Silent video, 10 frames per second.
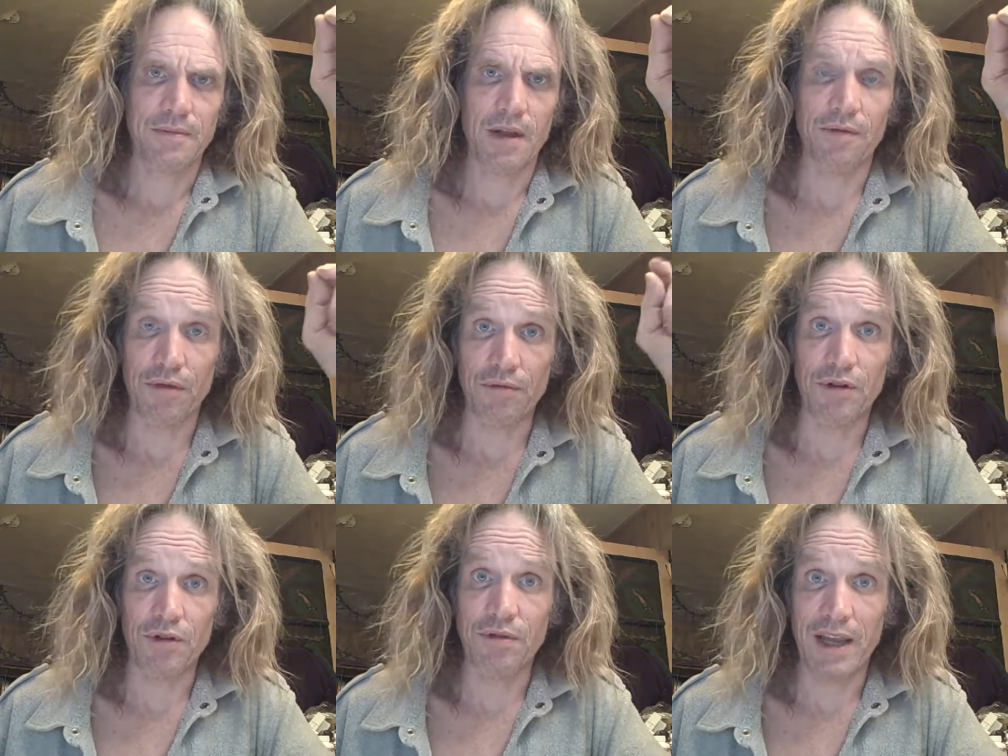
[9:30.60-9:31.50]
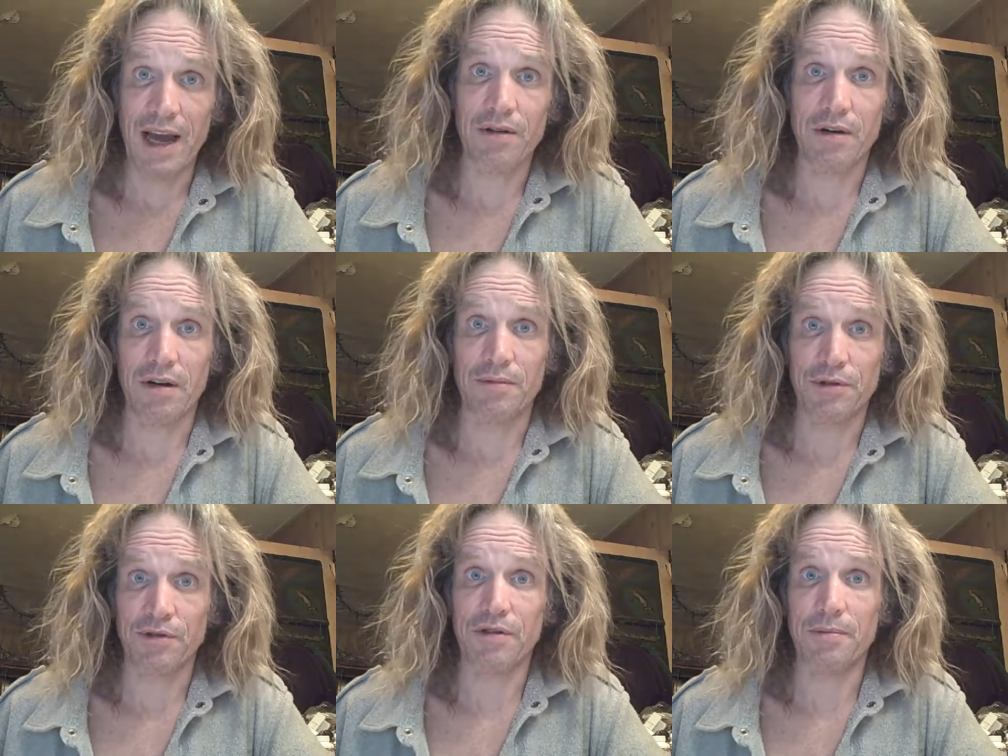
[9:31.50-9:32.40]
If you knew the outcome
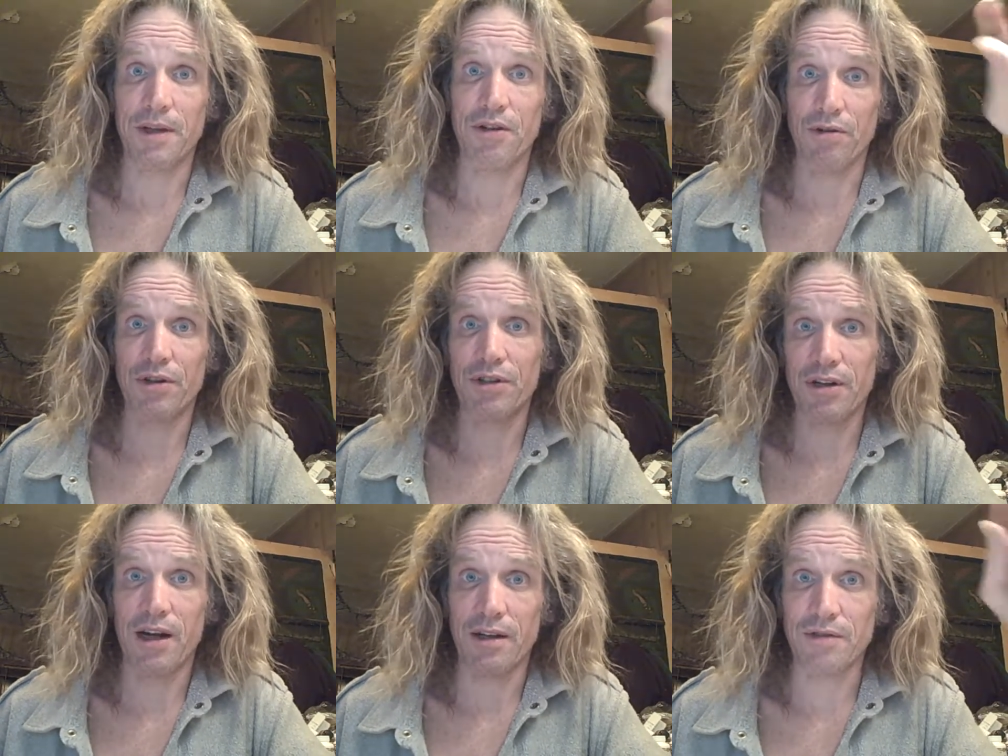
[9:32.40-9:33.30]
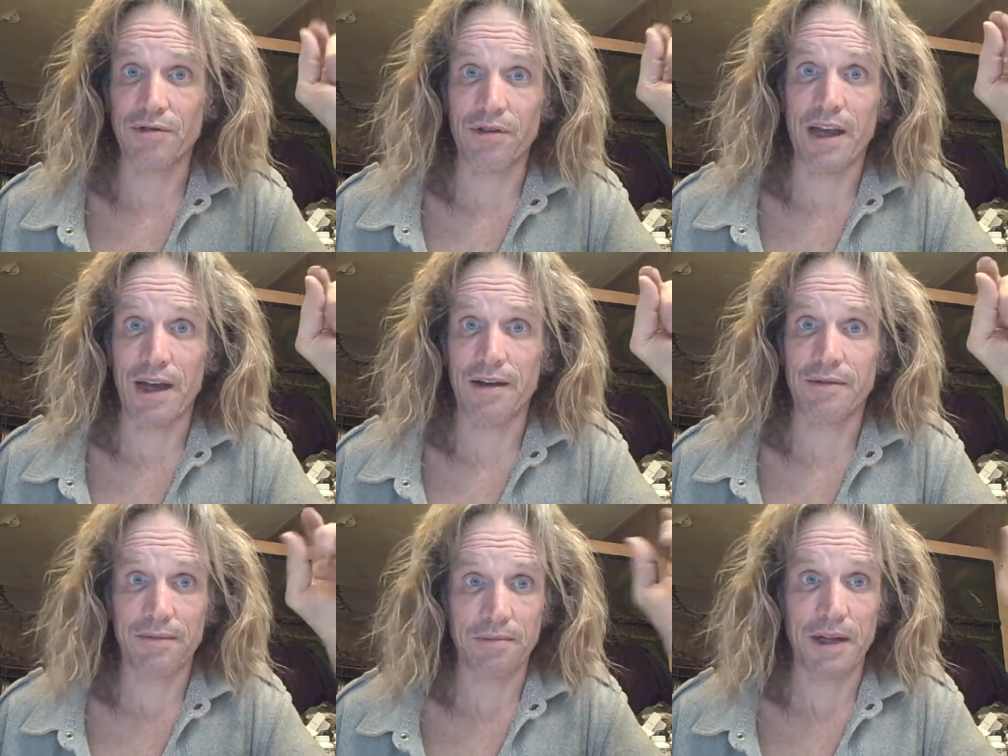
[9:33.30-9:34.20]
was going to be your child is going to
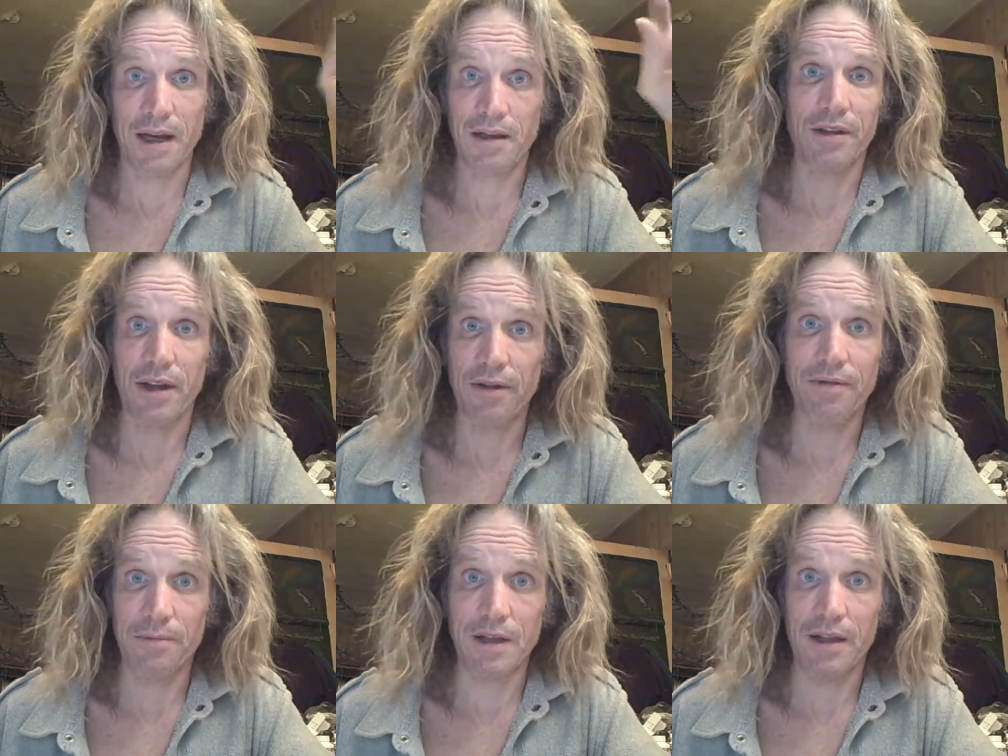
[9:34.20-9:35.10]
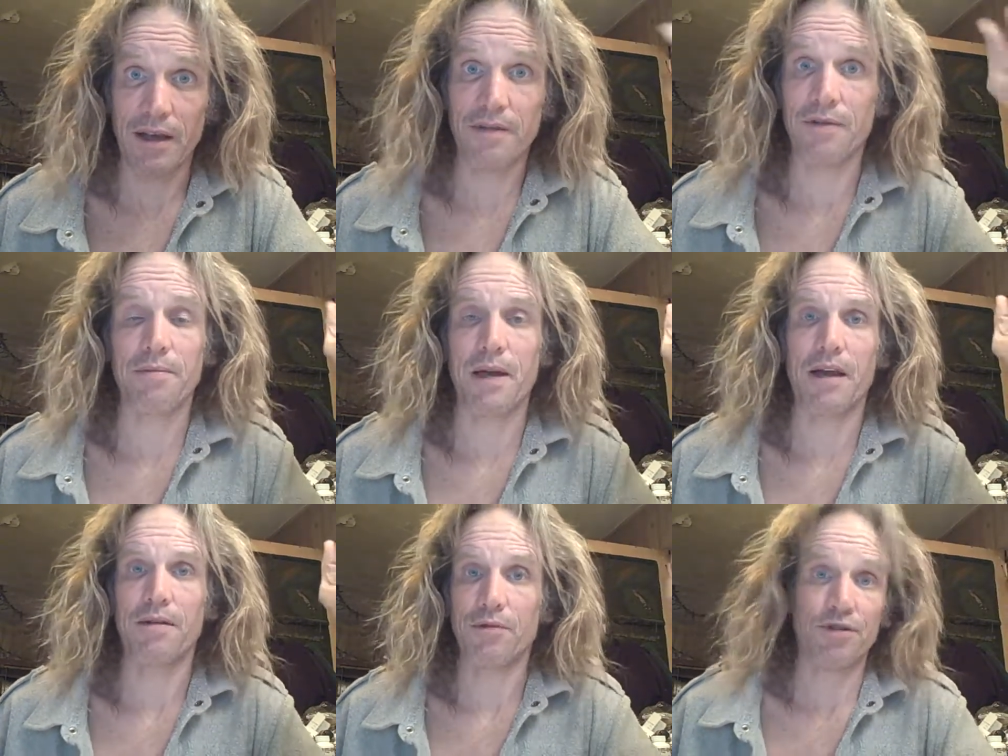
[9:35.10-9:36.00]
be the elephant
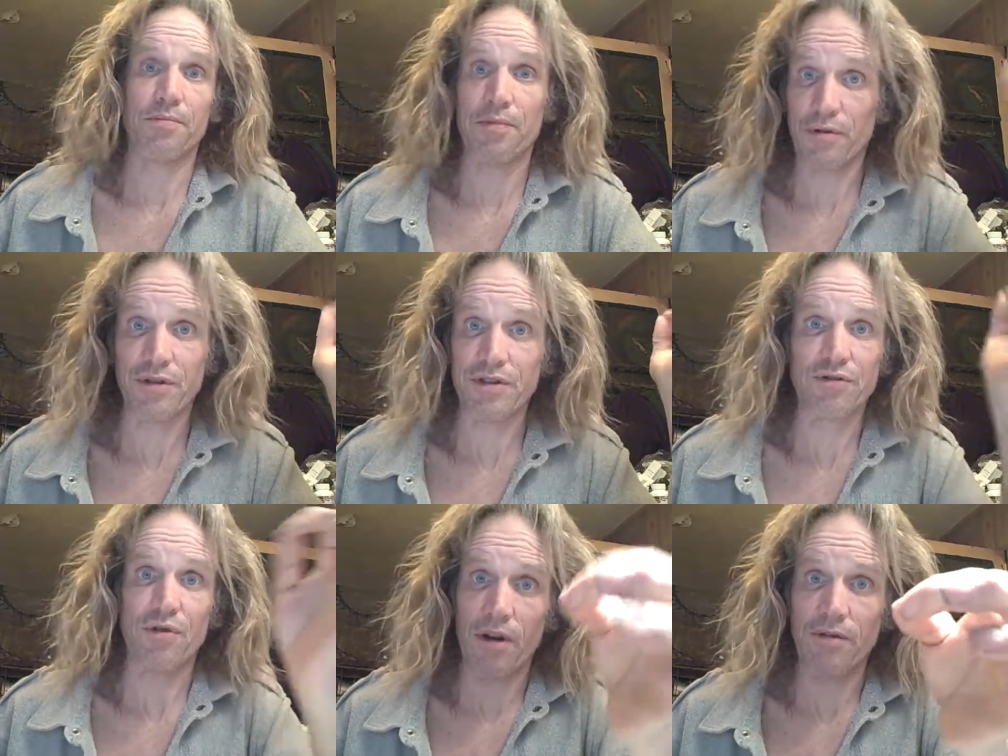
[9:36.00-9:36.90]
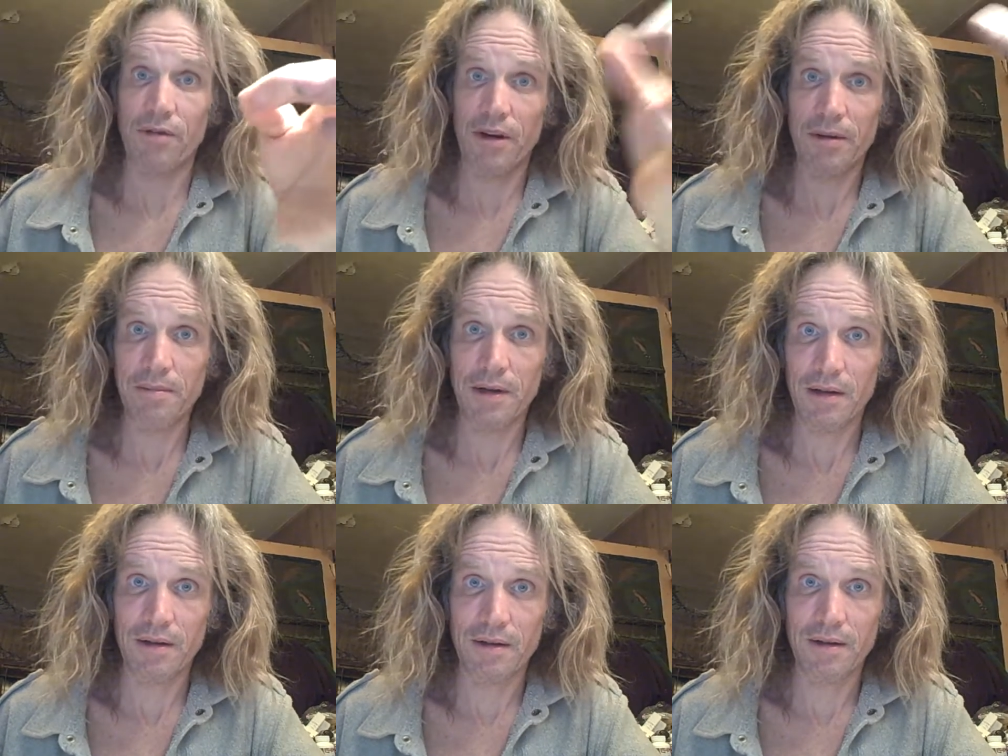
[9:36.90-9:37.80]
man, would you pull the straw for him?
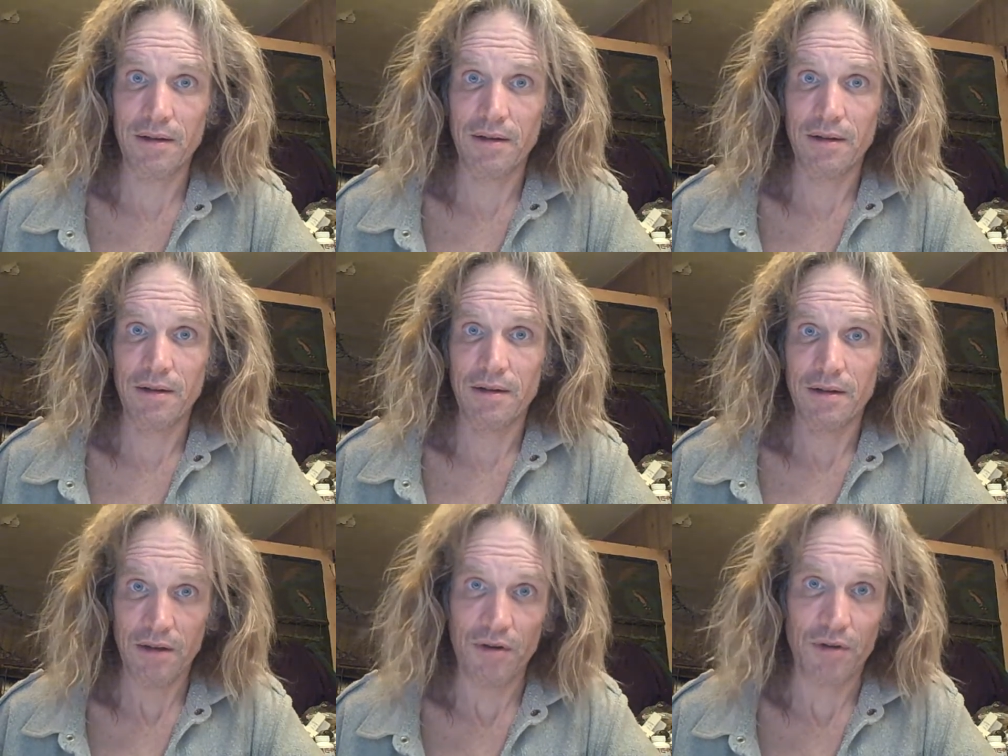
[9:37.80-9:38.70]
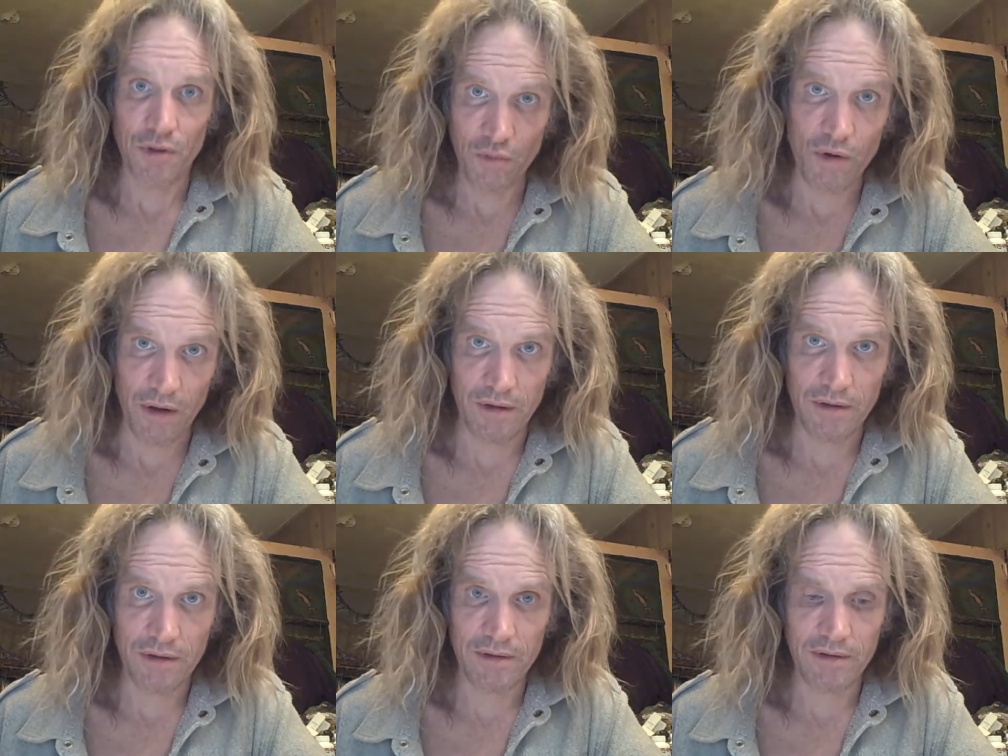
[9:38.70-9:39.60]
No, you wouldn't.